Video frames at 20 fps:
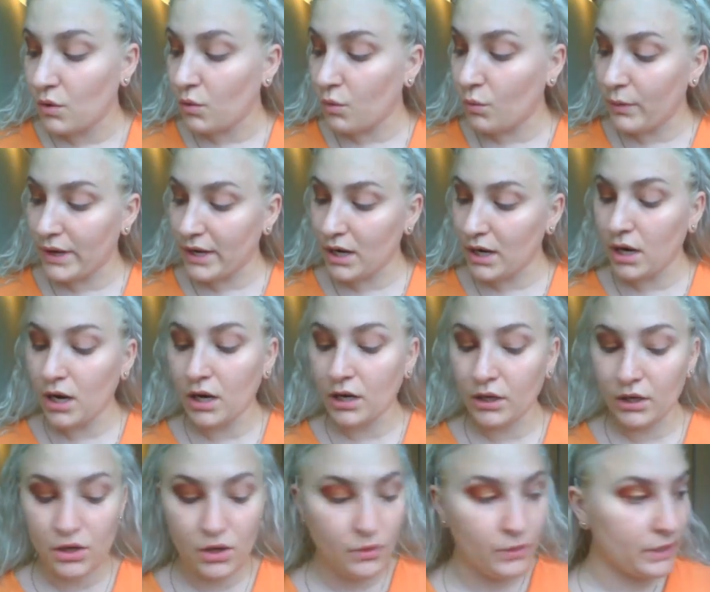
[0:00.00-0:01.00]
we are
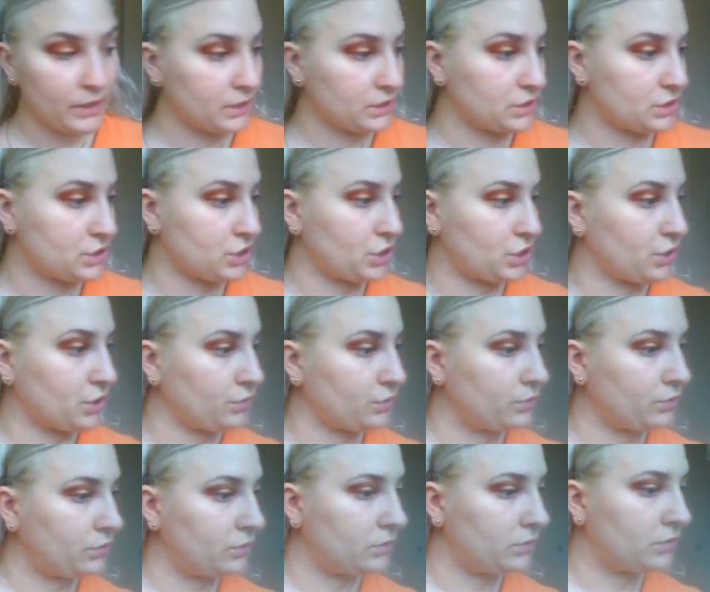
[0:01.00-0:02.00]
going
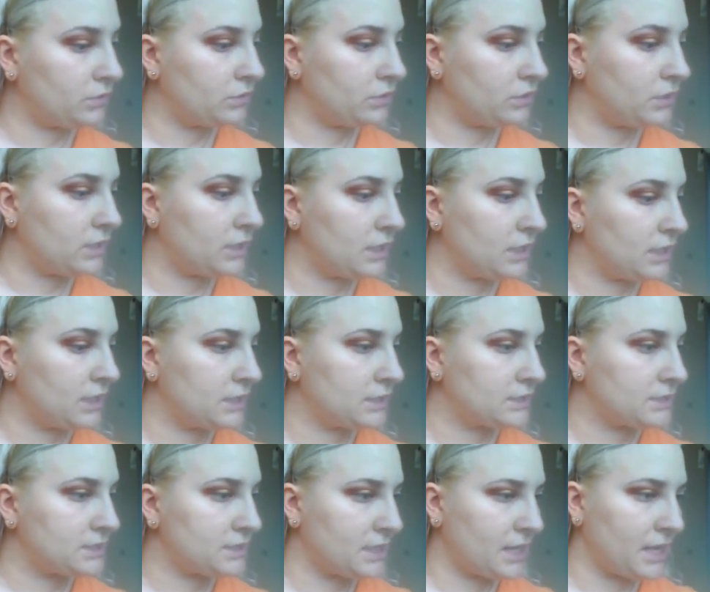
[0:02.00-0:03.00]
to
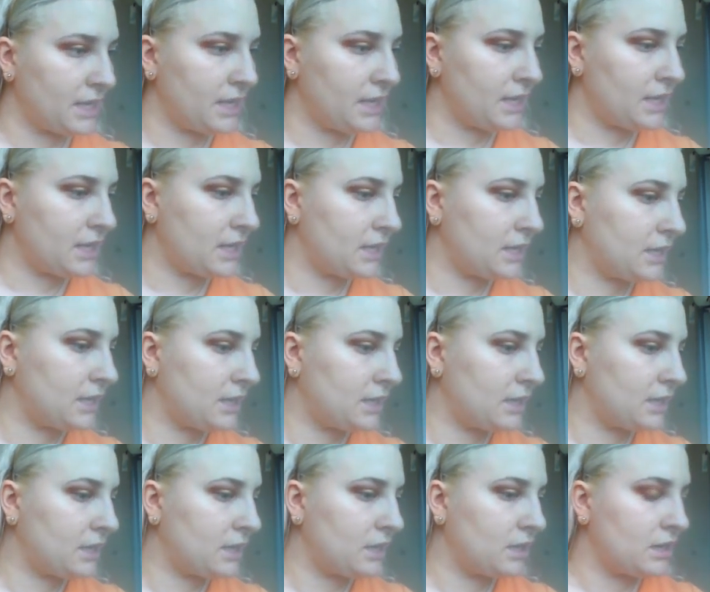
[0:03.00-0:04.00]
take
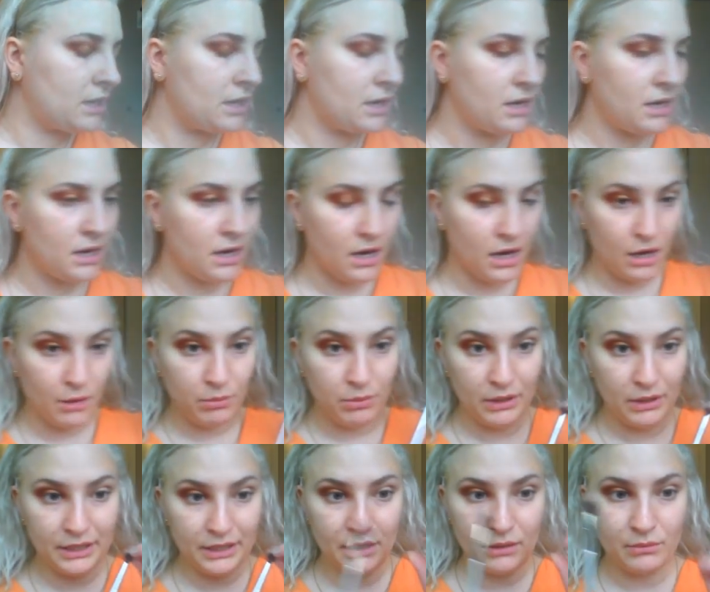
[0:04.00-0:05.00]
our
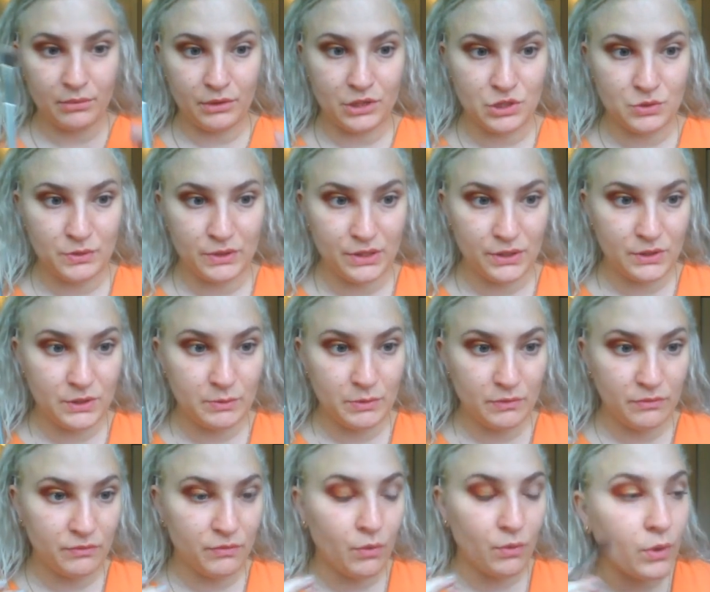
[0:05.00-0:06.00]
blending brush we used
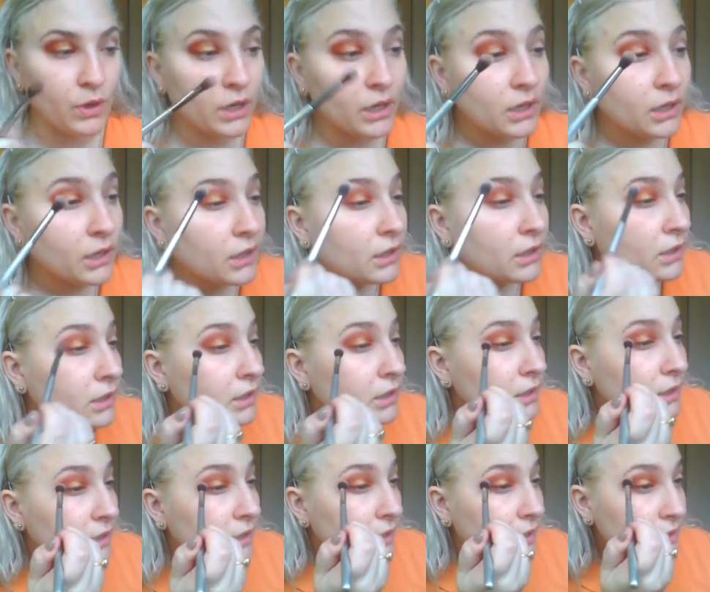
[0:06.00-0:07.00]
before
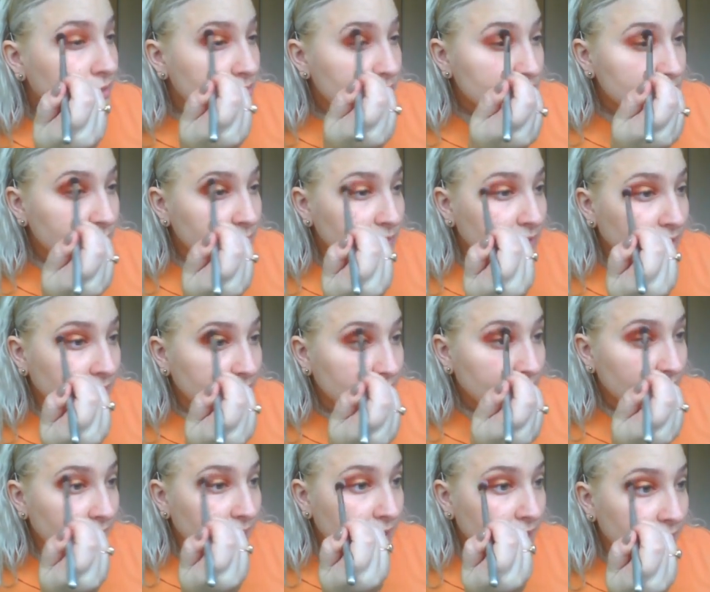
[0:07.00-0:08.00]
and just blend
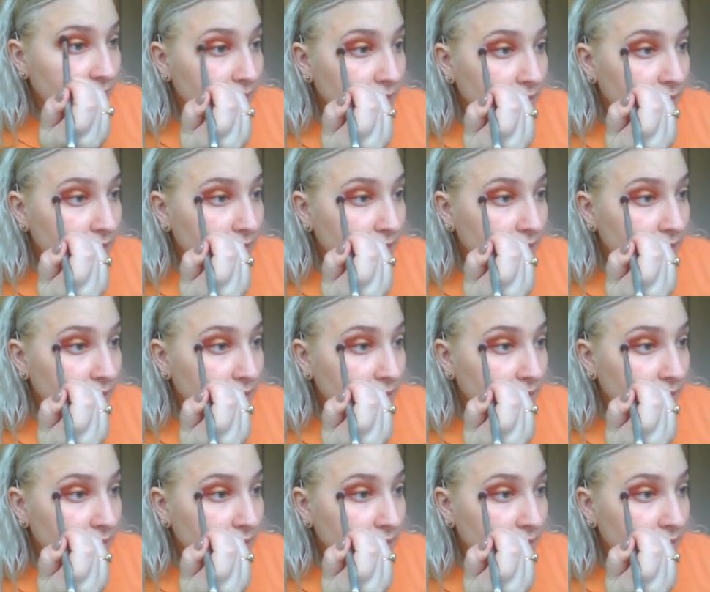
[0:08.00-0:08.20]
that